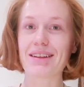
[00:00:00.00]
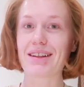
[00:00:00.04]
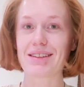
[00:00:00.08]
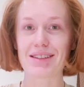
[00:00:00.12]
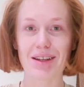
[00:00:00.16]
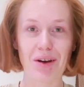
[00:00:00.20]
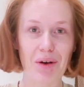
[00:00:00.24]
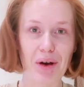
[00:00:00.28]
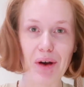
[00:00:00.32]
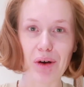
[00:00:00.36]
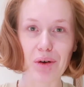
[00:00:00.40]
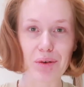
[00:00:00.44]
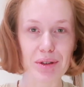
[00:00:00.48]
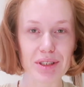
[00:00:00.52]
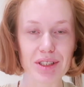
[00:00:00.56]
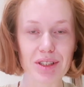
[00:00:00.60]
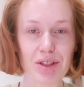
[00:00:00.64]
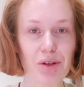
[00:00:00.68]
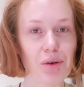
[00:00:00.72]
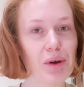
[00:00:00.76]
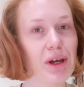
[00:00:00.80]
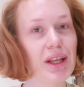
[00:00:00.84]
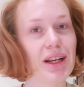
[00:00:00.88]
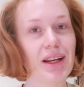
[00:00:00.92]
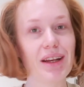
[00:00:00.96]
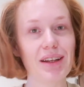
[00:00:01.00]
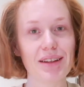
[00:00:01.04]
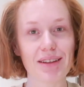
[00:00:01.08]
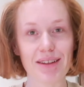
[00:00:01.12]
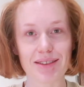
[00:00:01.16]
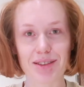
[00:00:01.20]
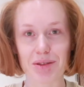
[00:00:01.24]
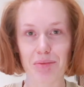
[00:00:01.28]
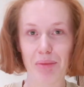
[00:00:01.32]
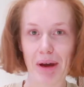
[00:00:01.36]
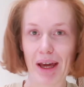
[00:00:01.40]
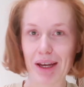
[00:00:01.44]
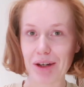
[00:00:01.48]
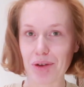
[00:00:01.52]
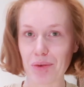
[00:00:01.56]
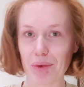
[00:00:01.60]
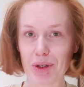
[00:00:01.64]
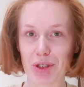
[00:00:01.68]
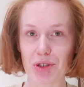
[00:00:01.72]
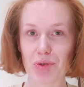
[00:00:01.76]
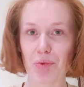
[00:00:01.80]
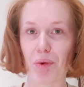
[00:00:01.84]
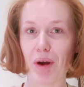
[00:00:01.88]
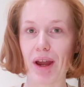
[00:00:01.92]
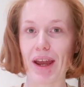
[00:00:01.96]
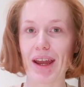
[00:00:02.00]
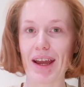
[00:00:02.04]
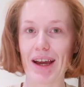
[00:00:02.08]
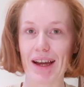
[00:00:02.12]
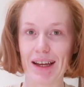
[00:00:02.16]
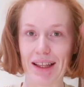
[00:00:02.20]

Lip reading: That's how I always do it, and it doesn't matter which way